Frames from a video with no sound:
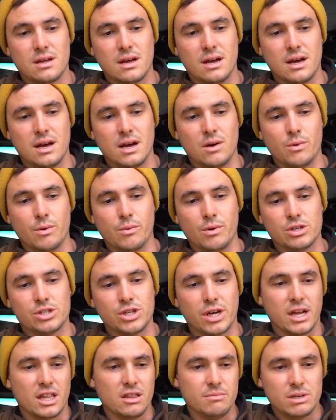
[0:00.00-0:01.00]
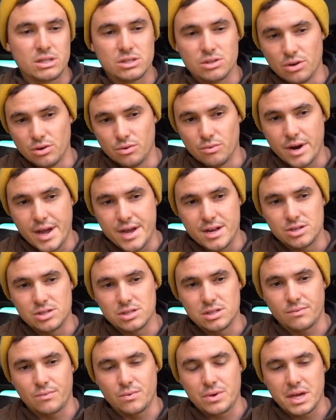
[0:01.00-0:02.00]
We want to check out the McDonnell
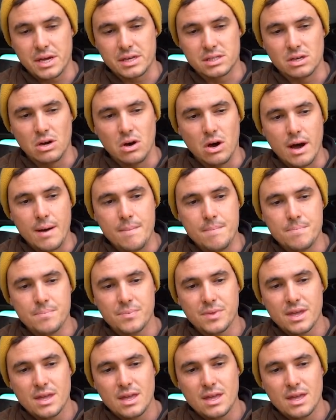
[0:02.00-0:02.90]
Ranges if we get time.